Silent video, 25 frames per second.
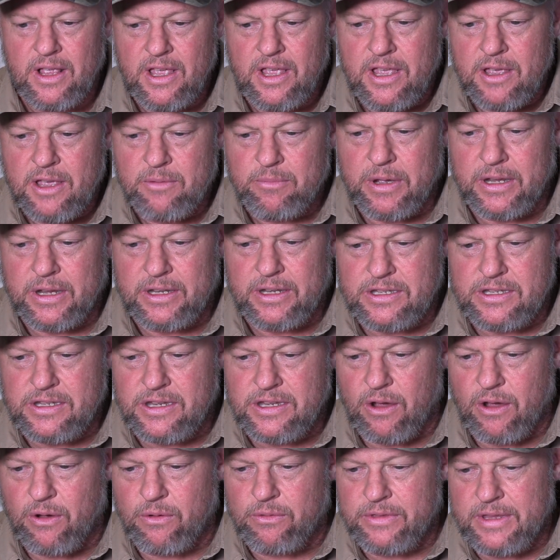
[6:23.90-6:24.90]
But
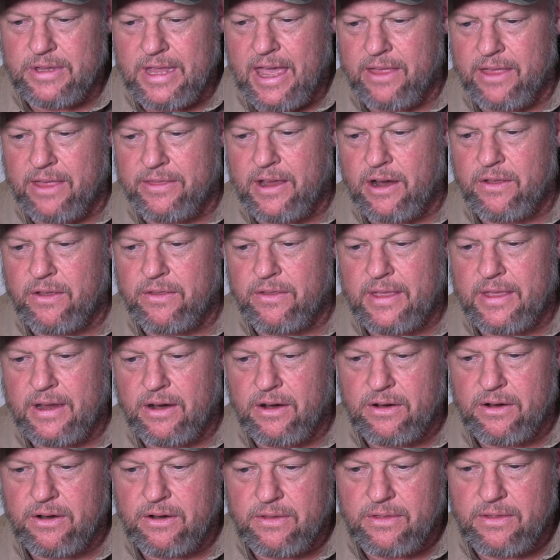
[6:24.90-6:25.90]
so, yeah,
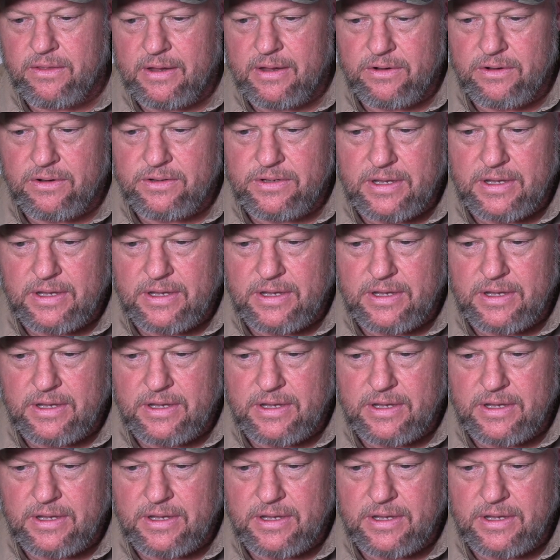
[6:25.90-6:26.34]
there's